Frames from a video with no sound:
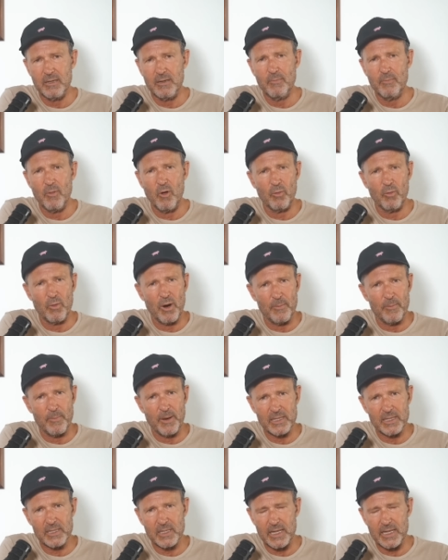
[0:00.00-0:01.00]
more
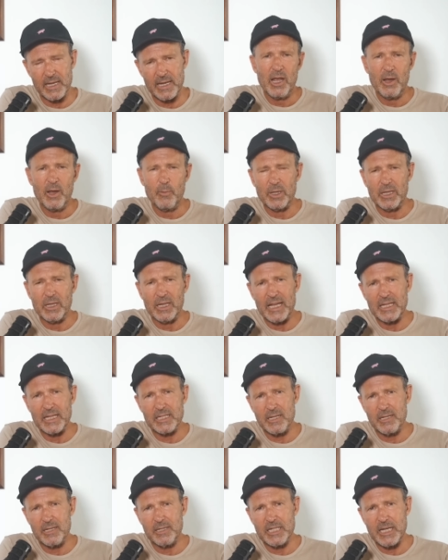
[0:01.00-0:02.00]
robustly and with
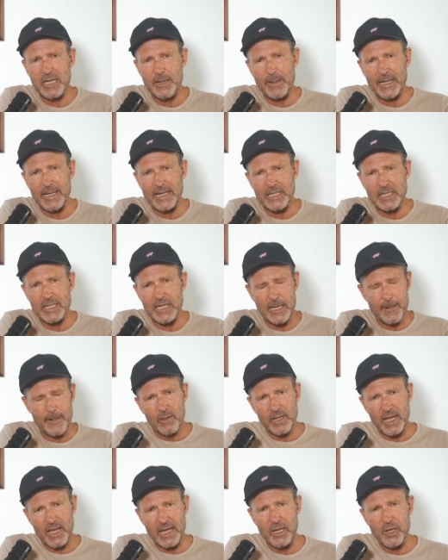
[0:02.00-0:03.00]
less timidity.
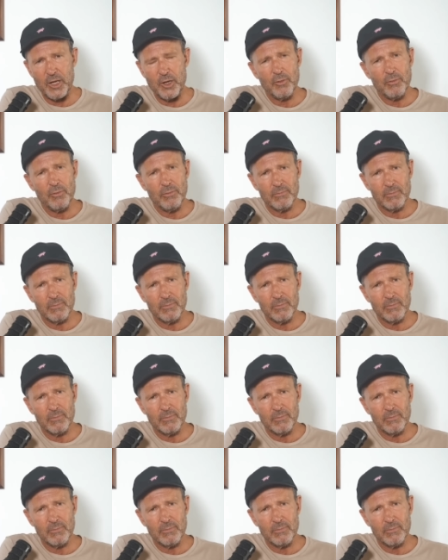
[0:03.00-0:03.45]
Thank you